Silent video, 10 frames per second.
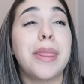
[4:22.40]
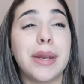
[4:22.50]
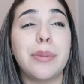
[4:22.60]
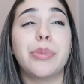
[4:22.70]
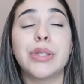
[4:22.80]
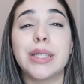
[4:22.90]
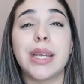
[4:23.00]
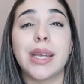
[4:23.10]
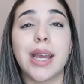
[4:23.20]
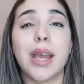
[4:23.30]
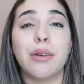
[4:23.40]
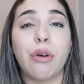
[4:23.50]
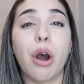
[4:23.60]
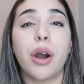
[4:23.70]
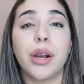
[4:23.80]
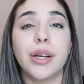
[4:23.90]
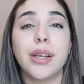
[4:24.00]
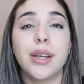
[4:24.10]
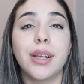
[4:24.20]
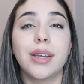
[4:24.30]
the nipples take it kind of
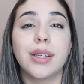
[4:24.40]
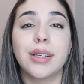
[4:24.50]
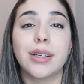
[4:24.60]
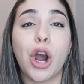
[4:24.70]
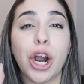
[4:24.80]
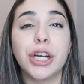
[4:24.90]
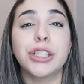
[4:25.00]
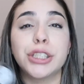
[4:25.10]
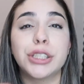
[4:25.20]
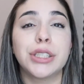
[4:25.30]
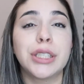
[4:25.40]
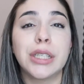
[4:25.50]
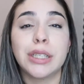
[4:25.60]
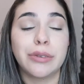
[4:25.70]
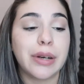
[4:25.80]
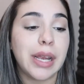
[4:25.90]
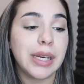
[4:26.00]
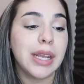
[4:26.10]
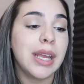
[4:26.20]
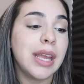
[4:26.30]
harsh,
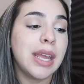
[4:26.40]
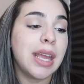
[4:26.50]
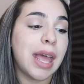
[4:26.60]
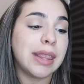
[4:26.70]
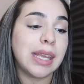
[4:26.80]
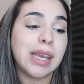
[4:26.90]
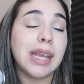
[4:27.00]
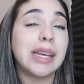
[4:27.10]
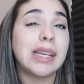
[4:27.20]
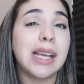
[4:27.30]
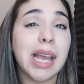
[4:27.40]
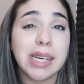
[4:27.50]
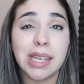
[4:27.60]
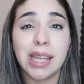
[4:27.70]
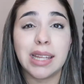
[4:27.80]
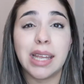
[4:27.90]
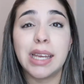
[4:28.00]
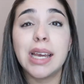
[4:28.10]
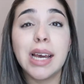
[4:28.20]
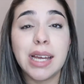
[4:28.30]
right? And they can kind of get
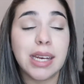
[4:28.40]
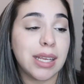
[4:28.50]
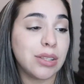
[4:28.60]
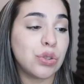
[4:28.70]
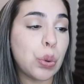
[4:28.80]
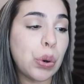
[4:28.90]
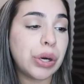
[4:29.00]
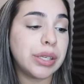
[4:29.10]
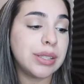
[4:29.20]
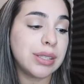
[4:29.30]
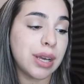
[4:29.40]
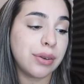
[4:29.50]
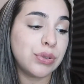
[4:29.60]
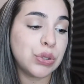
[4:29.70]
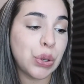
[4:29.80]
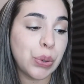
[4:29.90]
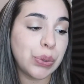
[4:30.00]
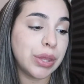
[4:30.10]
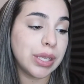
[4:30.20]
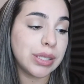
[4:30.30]
like cut and sore and stuff. So
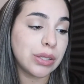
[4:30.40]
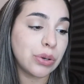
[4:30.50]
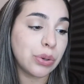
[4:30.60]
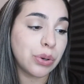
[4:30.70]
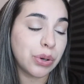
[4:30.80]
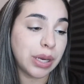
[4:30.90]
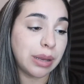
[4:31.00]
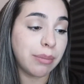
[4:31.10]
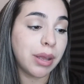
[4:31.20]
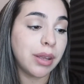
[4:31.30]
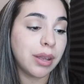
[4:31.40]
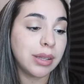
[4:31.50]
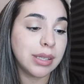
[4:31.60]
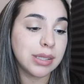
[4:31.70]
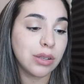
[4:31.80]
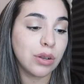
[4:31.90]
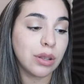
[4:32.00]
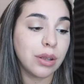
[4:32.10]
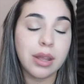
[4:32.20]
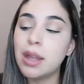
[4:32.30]
this little cream, this
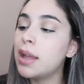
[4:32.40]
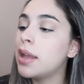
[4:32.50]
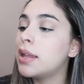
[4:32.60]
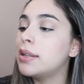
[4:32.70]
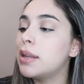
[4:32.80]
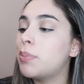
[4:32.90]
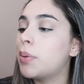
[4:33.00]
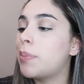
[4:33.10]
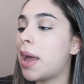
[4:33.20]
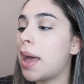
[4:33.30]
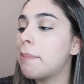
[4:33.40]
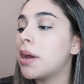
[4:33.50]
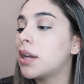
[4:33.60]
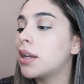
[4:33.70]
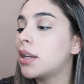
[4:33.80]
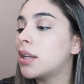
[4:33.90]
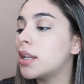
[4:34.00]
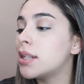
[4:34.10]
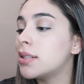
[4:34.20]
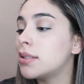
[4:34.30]
little nipple balm,
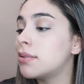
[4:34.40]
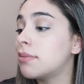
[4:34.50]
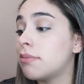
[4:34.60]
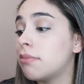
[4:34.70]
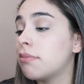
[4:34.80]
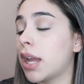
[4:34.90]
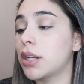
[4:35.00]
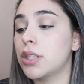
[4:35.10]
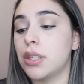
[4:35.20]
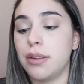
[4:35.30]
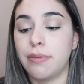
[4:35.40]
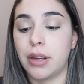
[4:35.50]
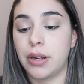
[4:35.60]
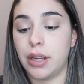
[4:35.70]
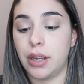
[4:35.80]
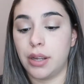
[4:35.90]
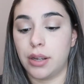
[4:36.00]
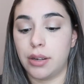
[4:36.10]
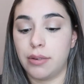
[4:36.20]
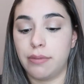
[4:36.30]
is actually very,
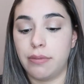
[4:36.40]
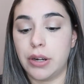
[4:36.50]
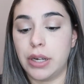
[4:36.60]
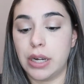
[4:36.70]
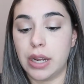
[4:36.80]
very